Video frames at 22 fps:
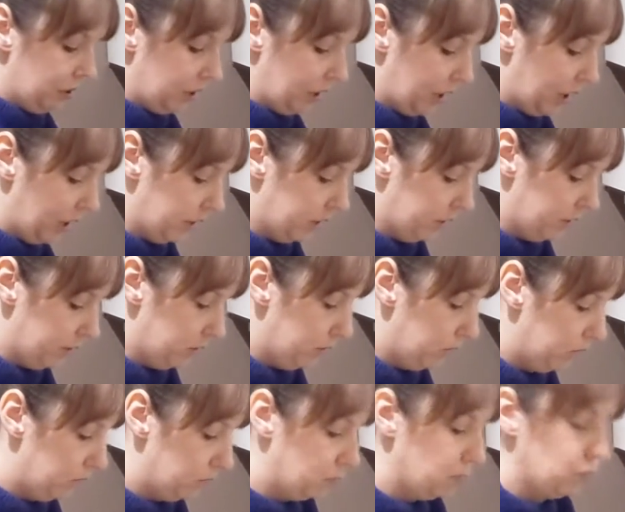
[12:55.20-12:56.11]
I have a
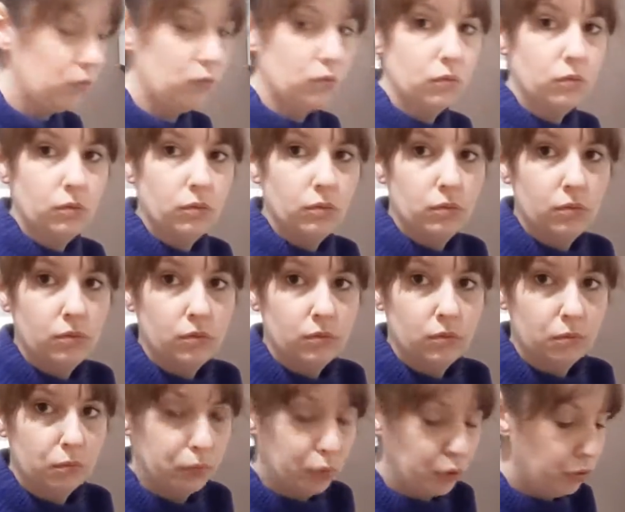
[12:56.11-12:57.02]

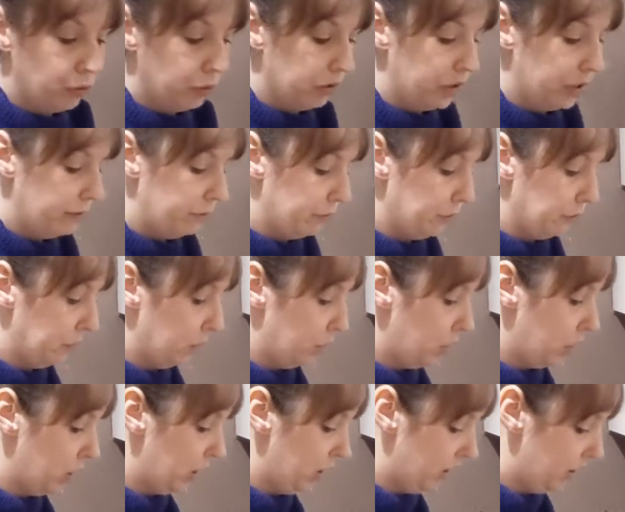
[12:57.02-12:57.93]
bowl ready for my
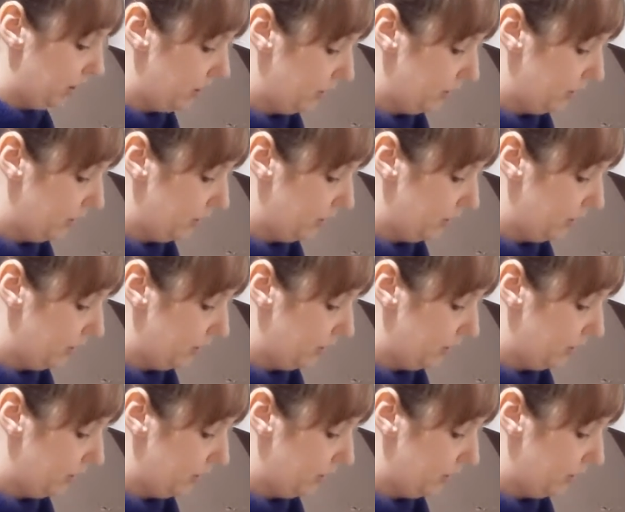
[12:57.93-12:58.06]
cheese.